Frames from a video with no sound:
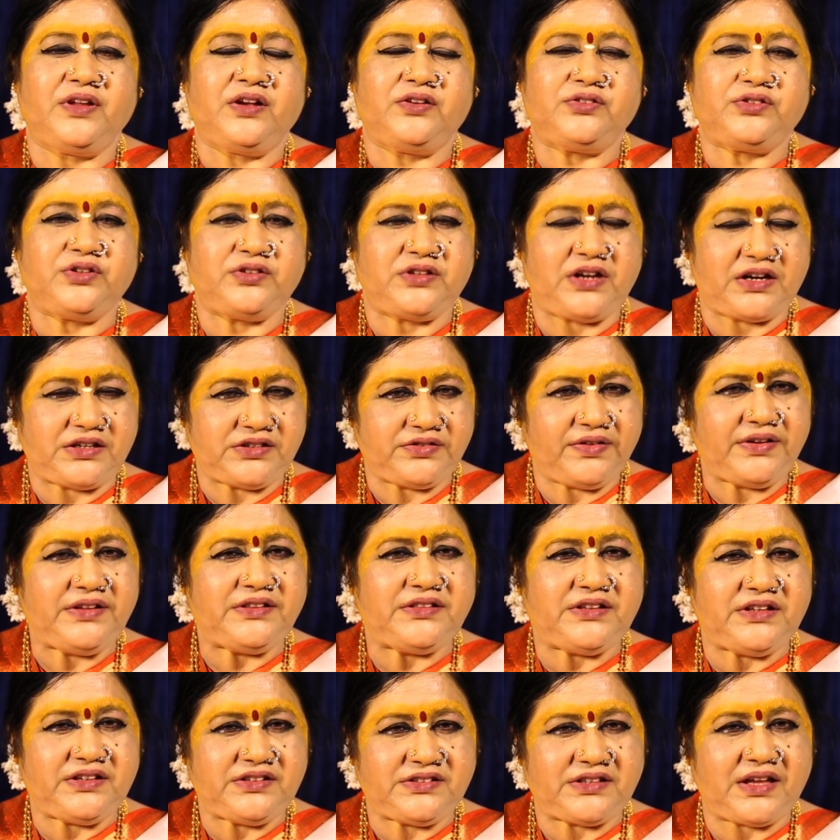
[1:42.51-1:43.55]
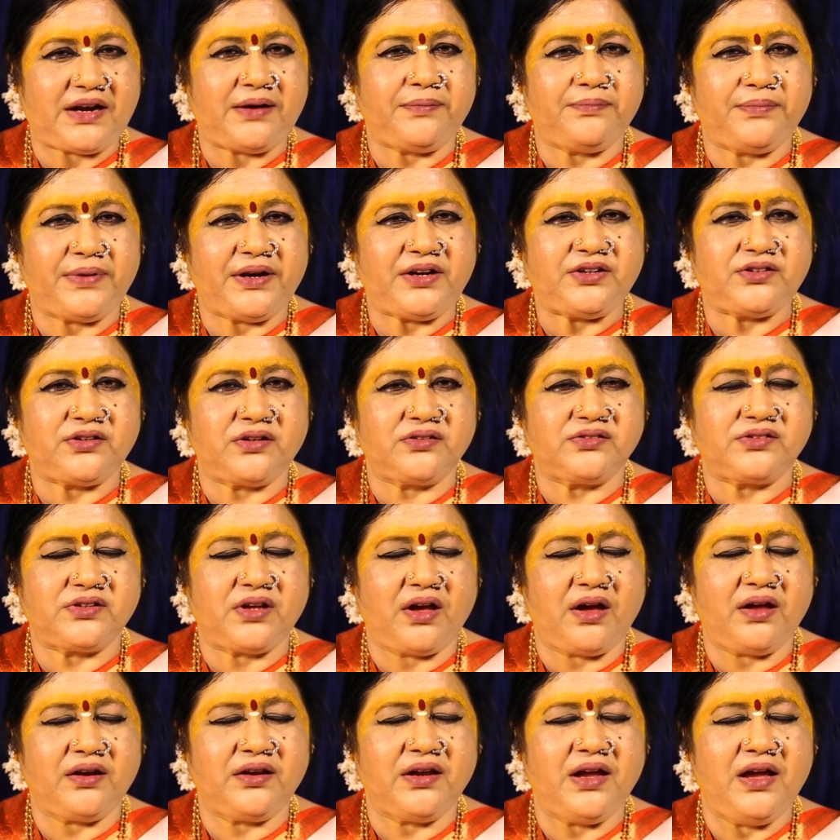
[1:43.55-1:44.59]
So that's why these celebrations
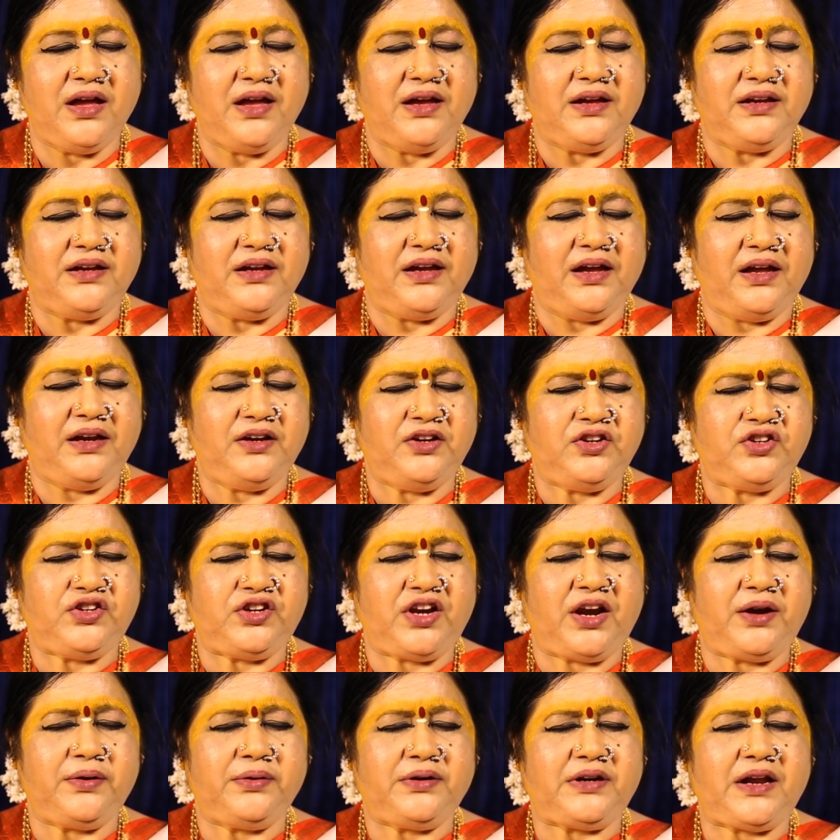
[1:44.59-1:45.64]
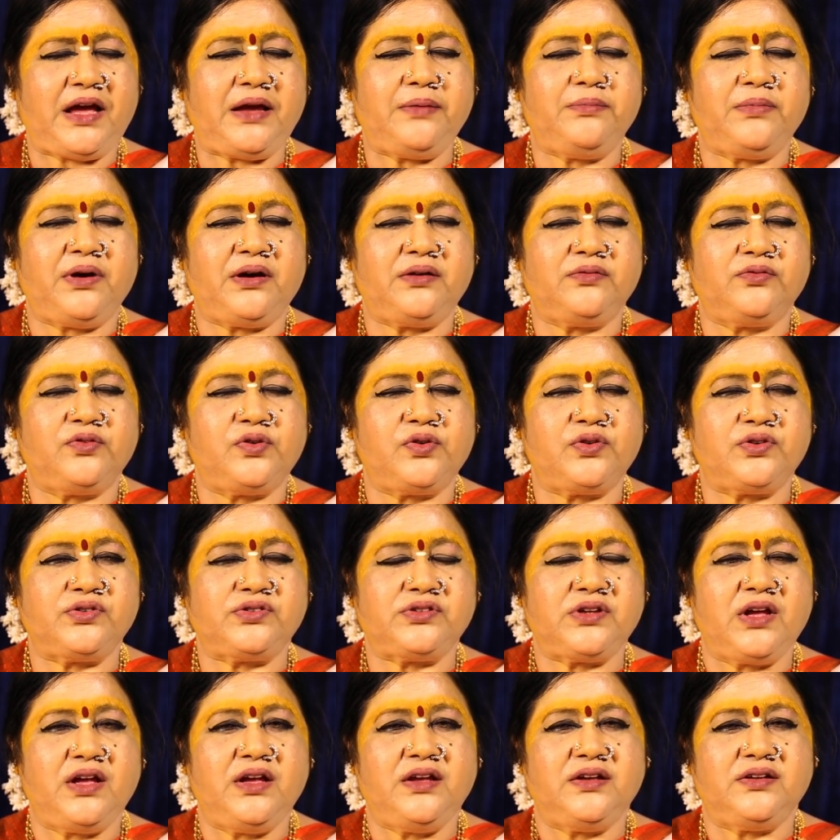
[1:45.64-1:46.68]
are ancient time
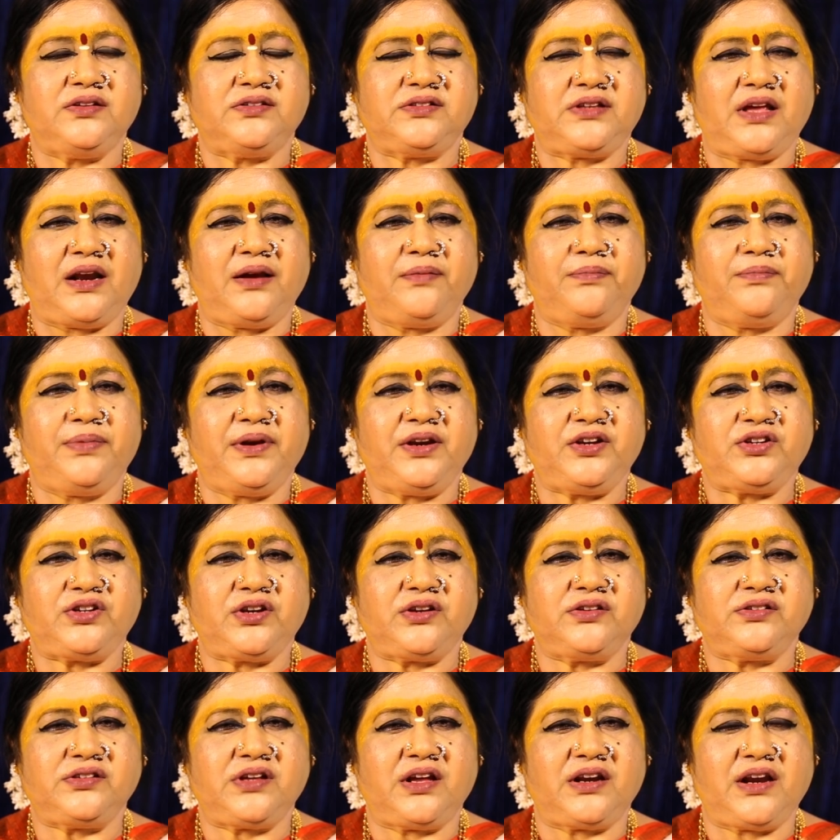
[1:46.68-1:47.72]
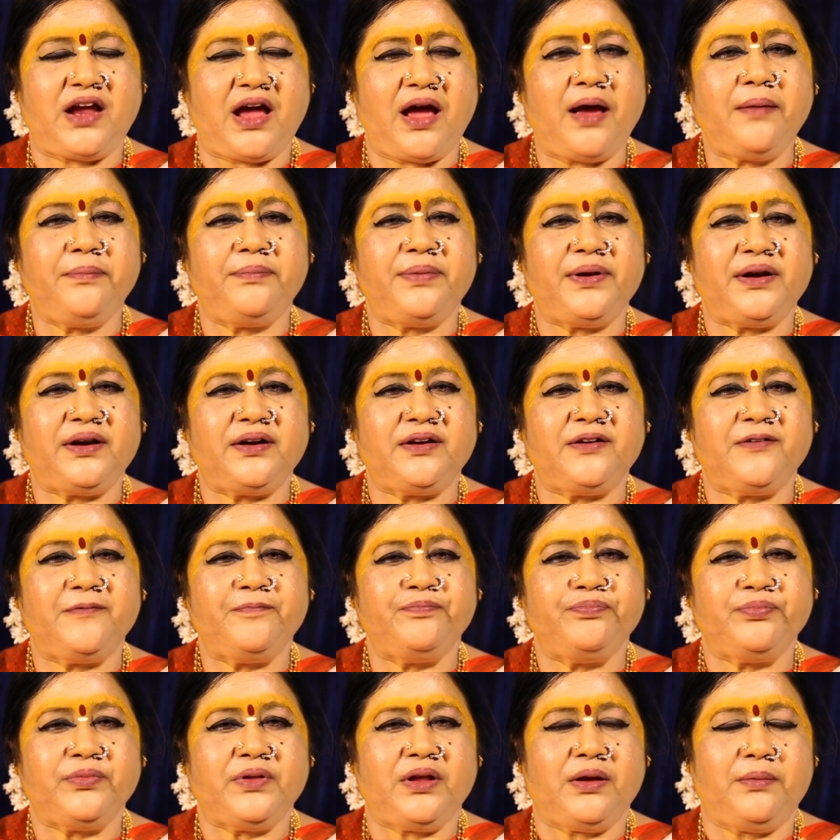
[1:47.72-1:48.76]
onwards, celebrations are happened
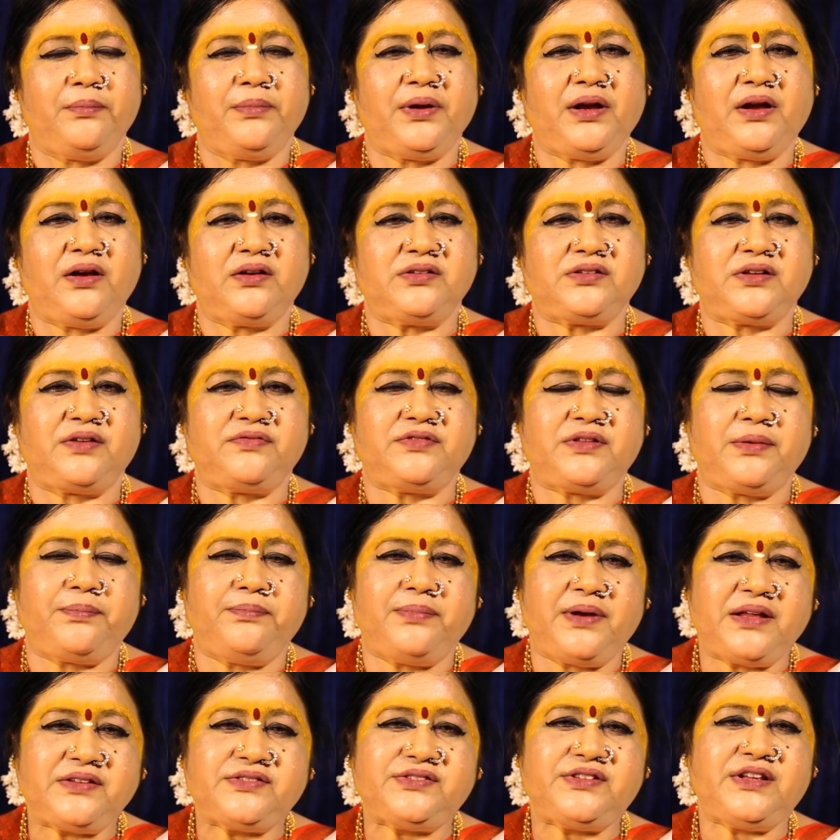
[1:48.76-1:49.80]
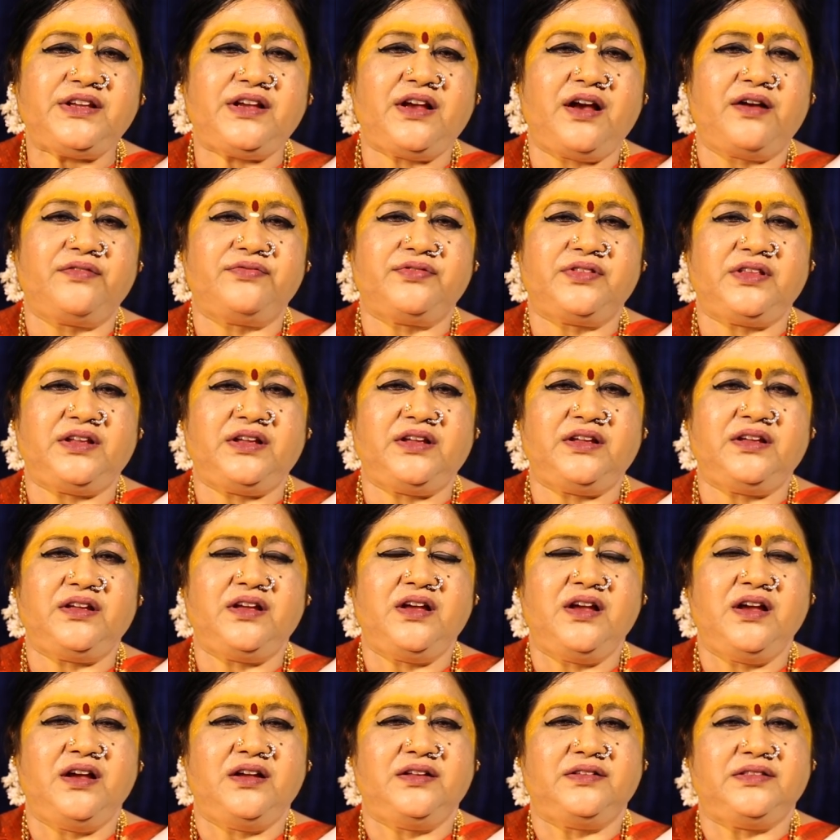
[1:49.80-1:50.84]
because of the blessing of the
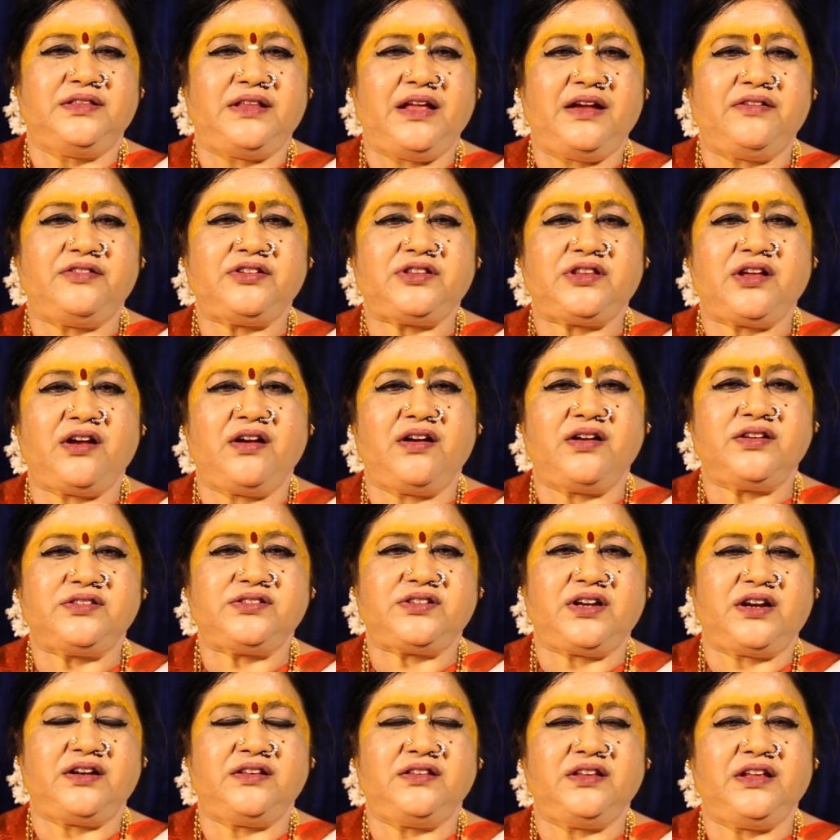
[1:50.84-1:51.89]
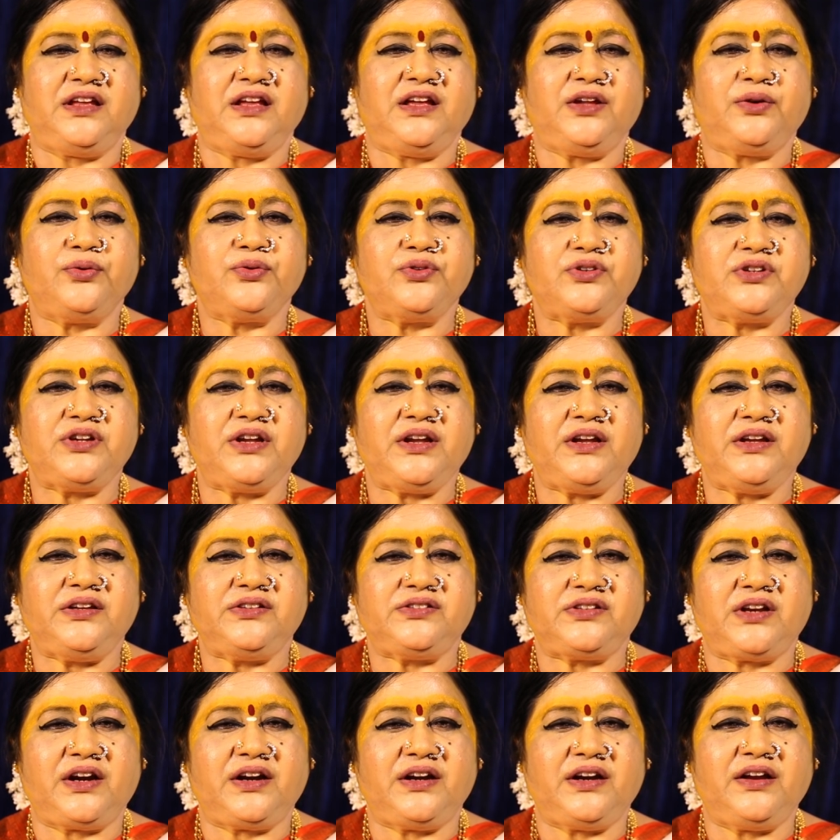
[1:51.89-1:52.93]
devatas and the
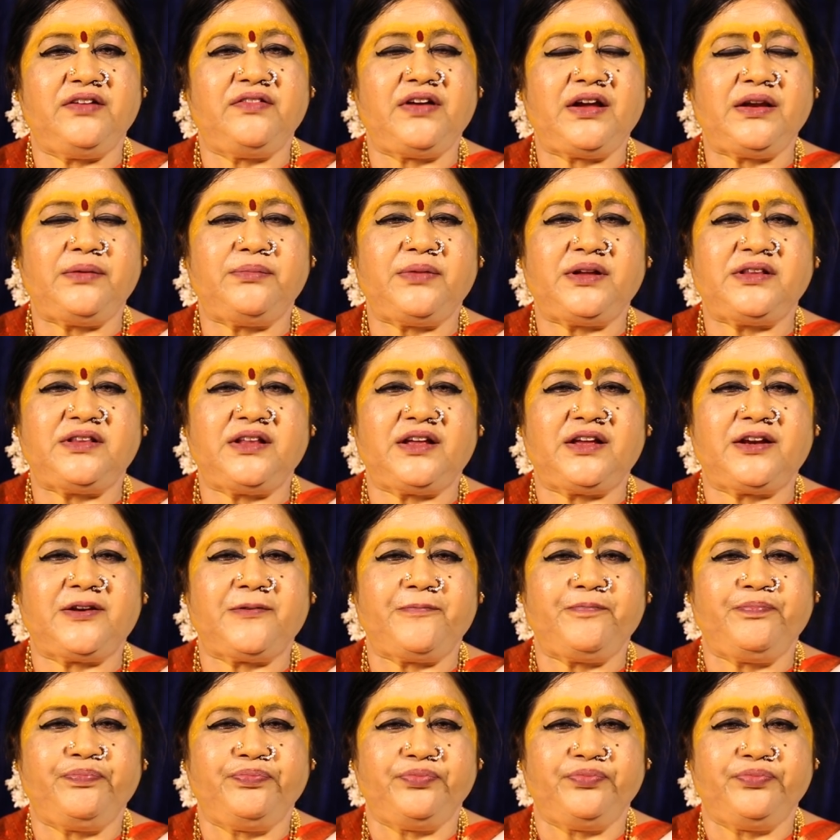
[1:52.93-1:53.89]
rishis and divine mother.